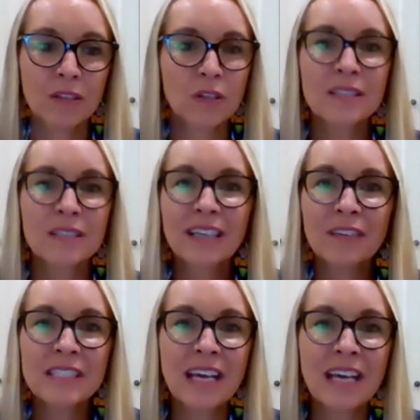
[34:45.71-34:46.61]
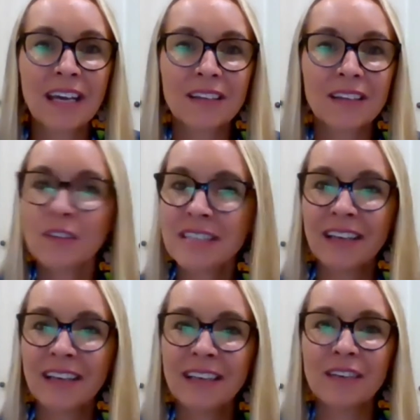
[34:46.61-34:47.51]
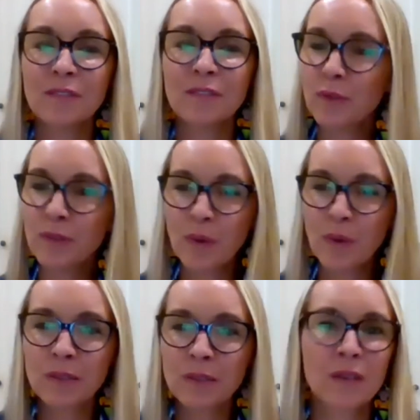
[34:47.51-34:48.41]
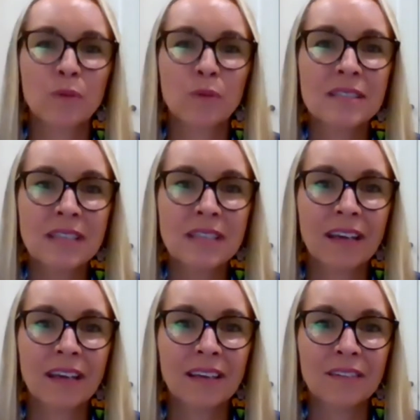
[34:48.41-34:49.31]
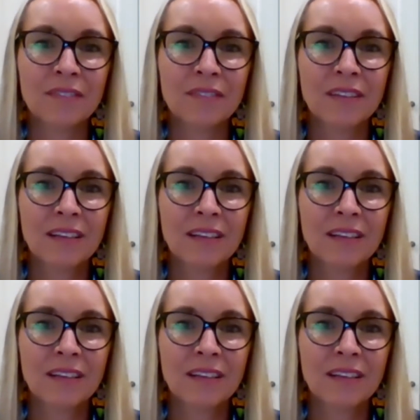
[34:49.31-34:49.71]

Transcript: So it's give and take, not take and give. You ever wondered why it wasn't take and give?